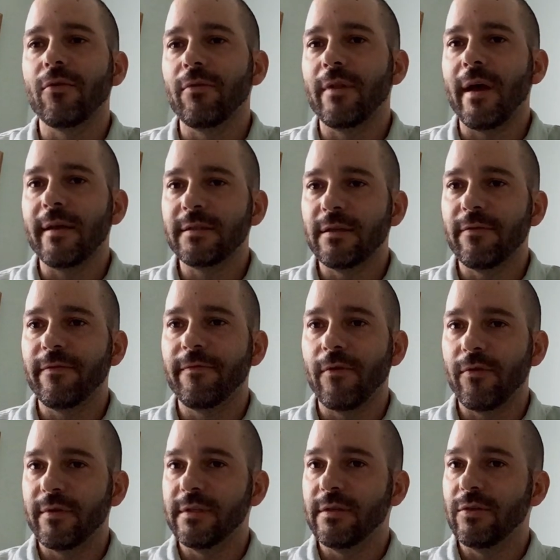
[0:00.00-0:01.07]
Lots of
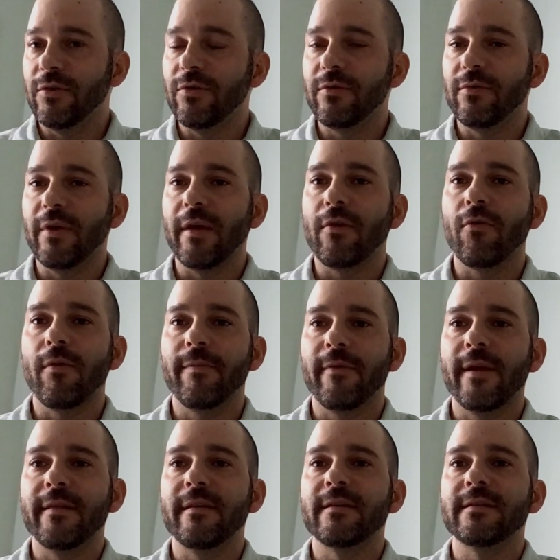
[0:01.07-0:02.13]
folks
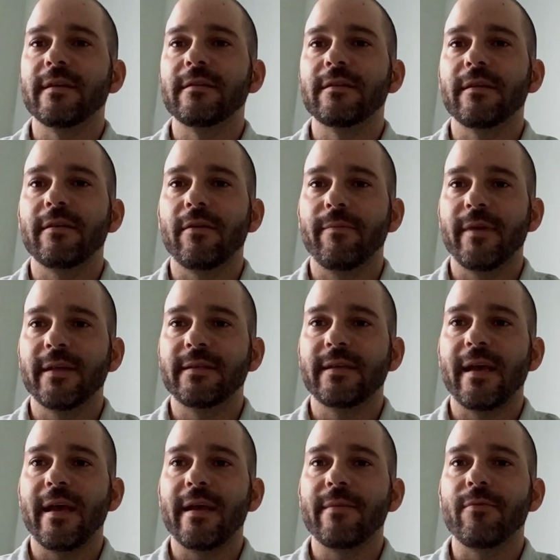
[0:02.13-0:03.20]
incorporate this into their
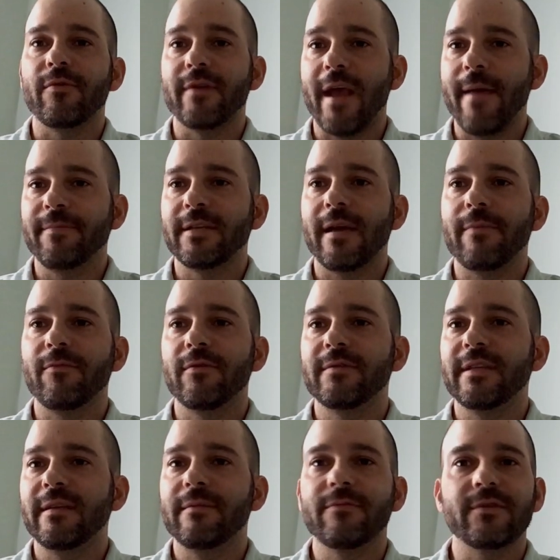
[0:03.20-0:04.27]
bedtime or nap time
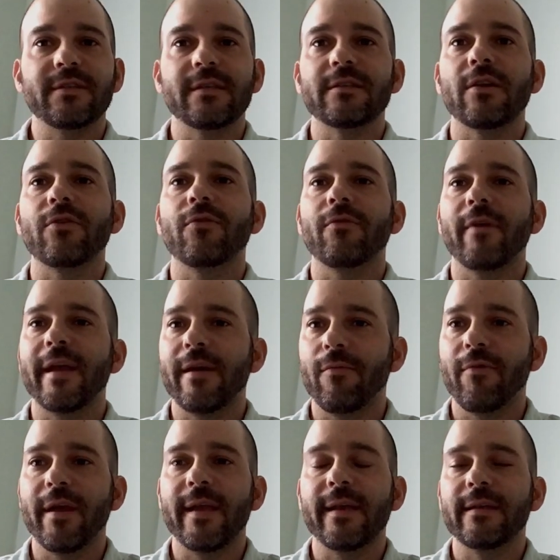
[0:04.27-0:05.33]
routine, which is a great
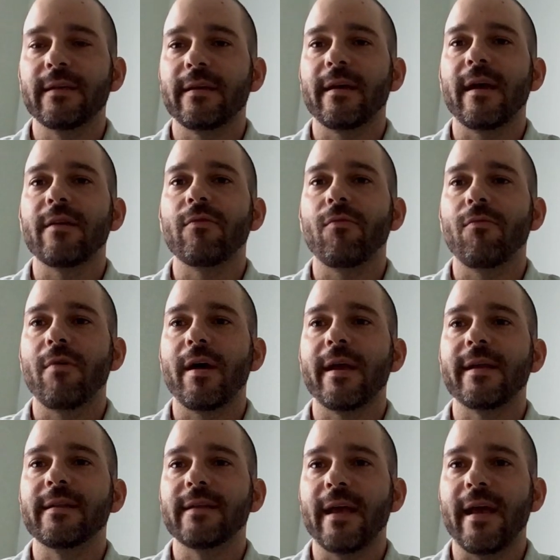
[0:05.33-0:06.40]
way to kind of
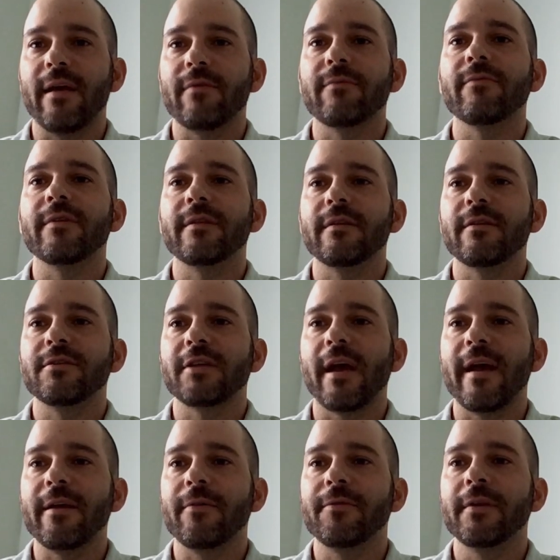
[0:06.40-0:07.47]
wind down with your
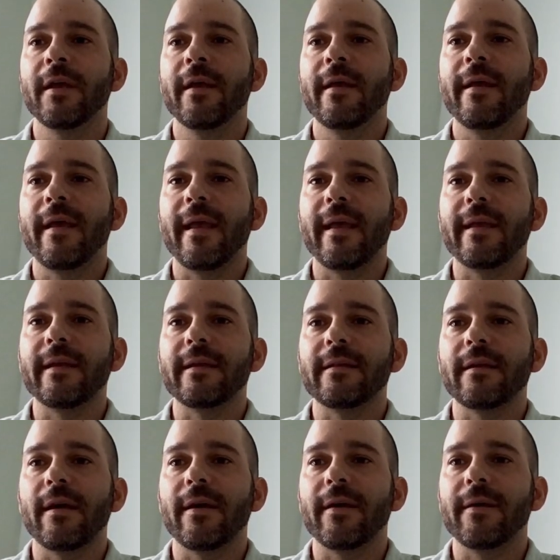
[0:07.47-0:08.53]
child, and
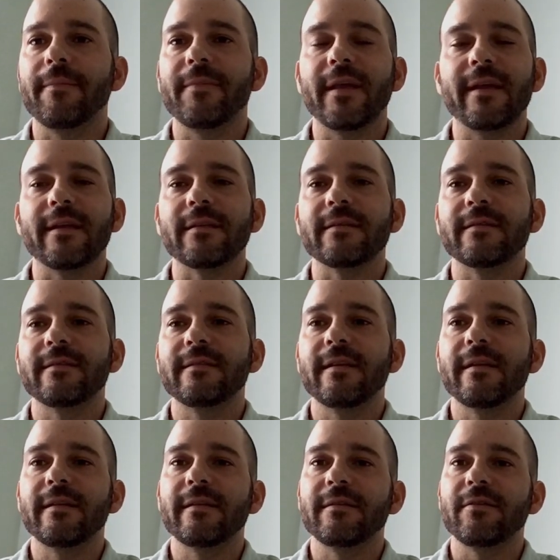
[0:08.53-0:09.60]
they can sit
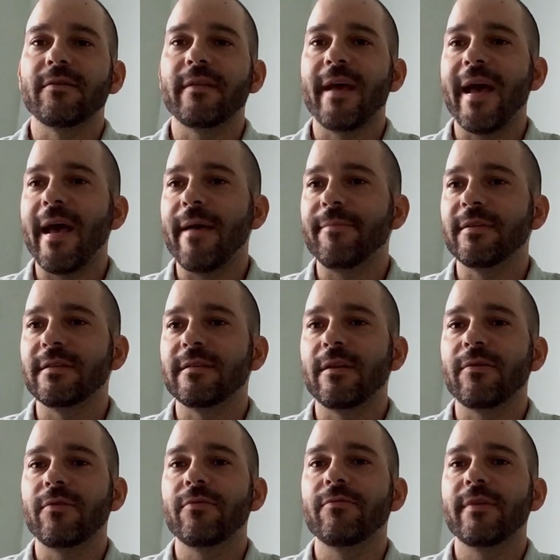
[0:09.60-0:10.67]
in your lap and
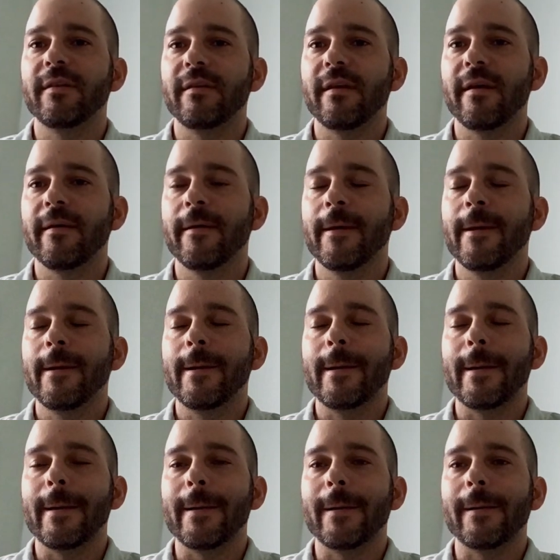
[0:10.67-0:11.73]
snuggle with you,
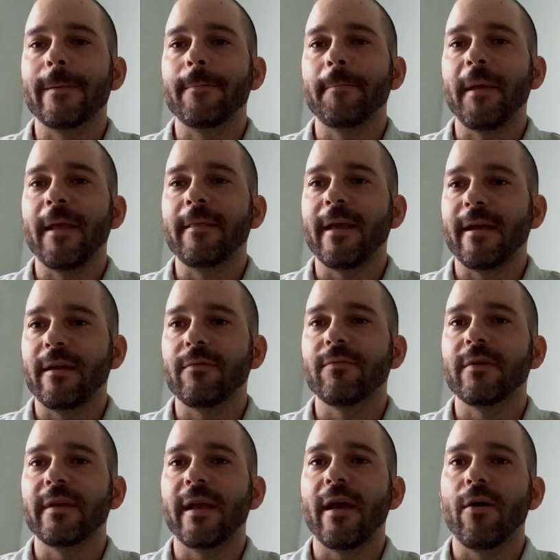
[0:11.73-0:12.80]
and that can
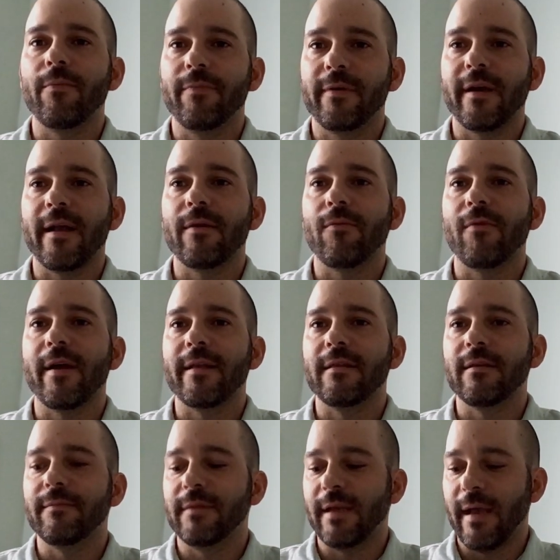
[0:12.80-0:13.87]
really help kind of wind
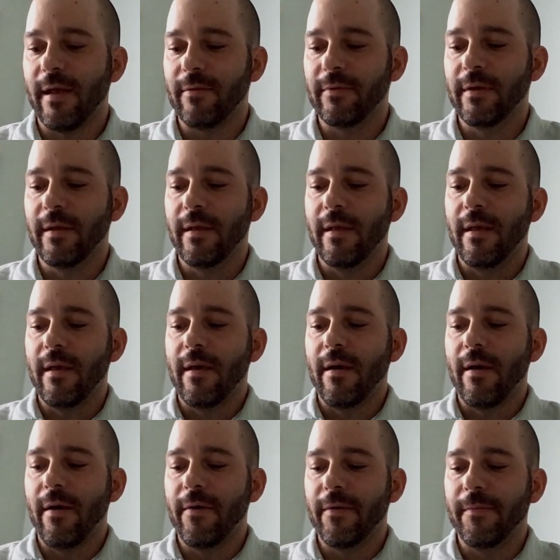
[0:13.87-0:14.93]
them
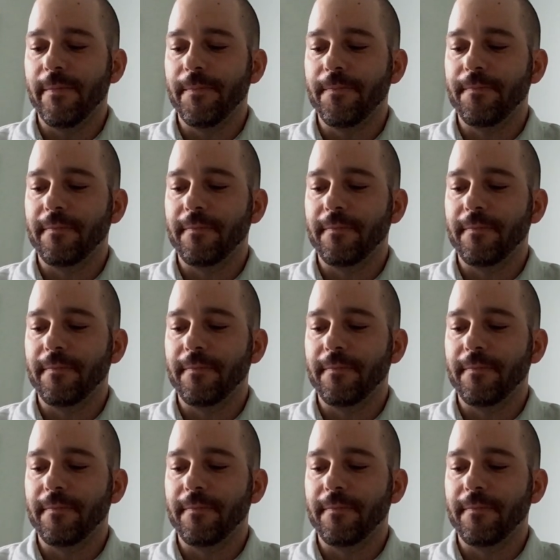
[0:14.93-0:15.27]
down.